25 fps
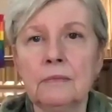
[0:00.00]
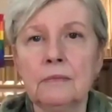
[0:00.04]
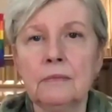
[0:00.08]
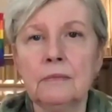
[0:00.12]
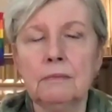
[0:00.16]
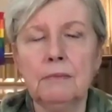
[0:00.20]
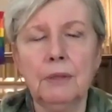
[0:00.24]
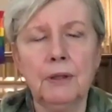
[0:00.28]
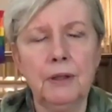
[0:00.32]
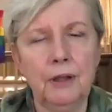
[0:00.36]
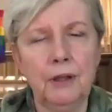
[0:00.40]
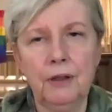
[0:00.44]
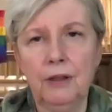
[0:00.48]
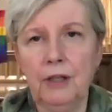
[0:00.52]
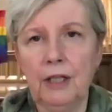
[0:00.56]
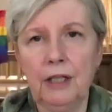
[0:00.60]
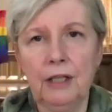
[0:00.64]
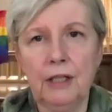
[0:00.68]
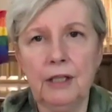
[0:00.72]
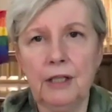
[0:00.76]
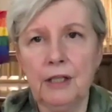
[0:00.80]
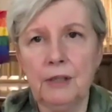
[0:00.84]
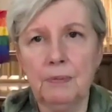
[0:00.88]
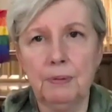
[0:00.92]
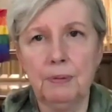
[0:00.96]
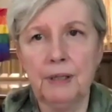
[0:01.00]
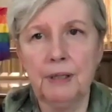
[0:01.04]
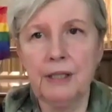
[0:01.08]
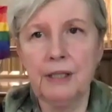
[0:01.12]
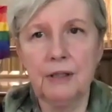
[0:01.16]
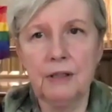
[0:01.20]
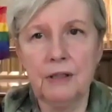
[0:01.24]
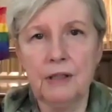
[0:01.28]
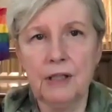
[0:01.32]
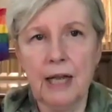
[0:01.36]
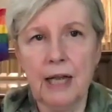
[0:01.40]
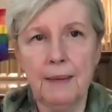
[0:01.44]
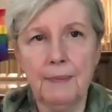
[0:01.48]
But the thing
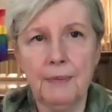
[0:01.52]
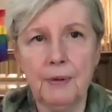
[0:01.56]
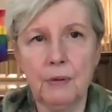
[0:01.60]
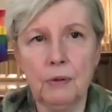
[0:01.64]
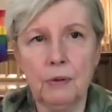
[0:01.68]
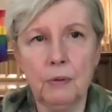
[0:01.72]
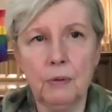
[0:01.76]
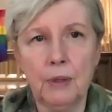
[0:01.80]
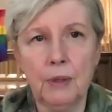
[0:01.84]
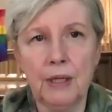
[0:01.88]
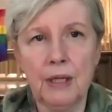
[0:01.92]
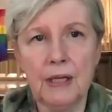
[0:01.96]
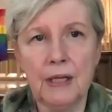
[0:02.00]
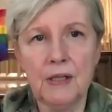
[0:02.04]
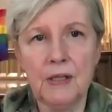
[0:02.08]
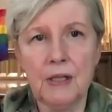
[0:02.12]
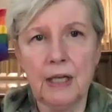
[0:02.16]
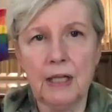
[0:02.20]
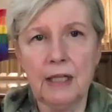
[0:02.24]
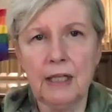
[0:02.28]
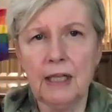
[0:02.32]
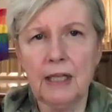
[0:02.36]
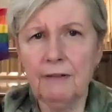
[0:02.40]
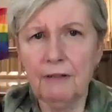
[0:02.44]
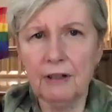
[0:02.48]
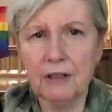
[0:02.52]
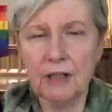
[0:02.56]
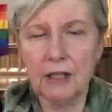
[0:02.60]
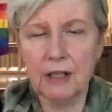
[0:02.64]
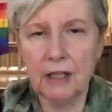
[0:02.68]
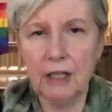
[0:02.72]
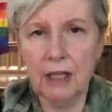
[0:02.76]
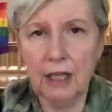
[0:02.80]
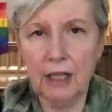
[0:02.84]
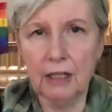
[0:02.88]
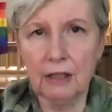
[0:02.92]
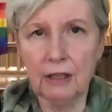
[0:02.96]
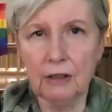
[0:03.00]
displeased Samuel when they said, "Give us a
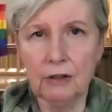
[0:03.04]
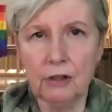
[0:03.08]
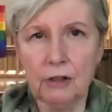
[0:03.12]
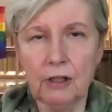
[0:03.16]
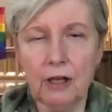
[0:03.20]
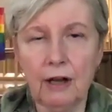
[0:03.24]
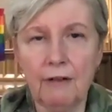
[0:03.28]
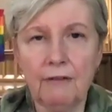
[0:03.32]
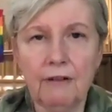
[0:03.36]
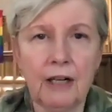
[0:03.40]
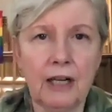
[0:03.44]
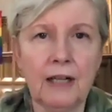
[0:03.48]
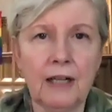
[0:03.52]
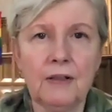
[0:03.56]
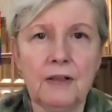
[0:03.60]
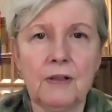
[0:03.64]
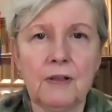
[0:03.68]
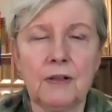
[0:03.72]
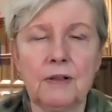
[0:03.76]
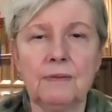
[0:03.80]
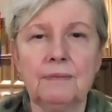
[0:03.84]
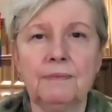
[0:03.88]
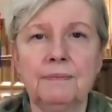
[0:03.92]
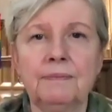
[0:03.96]
king to govern us."